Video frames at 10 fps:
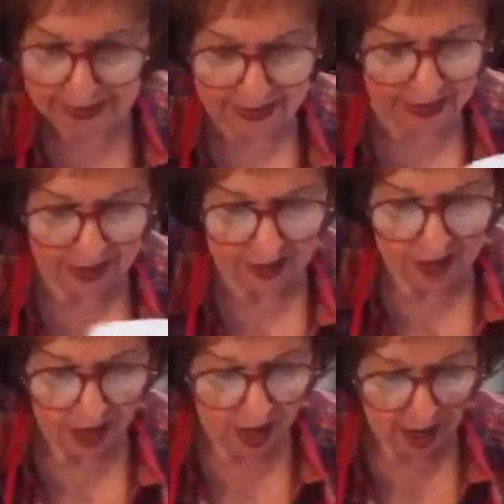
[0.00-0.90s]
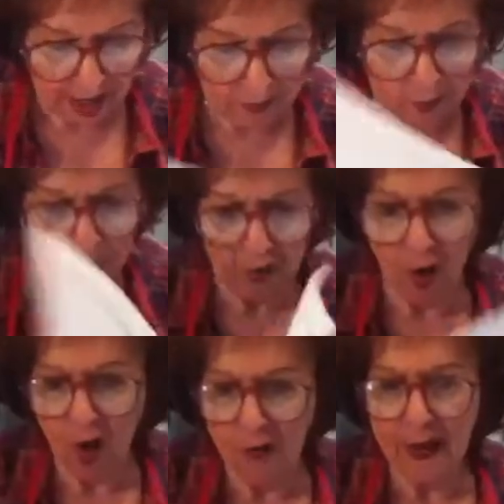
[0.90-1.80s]
did, I put
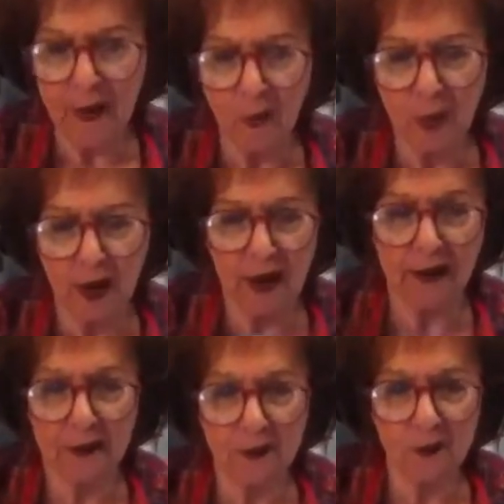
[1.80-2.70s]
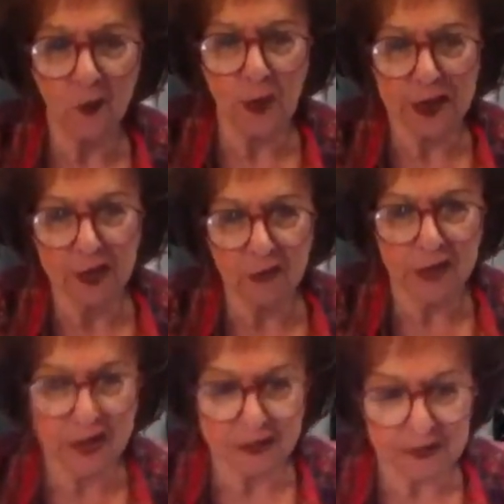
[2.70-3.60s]
all my wet
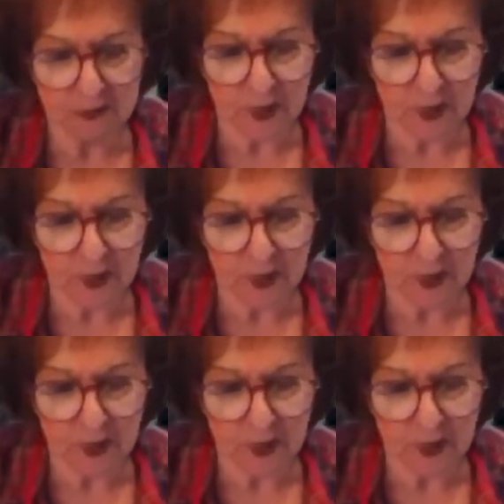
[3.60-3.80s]
ingredients, the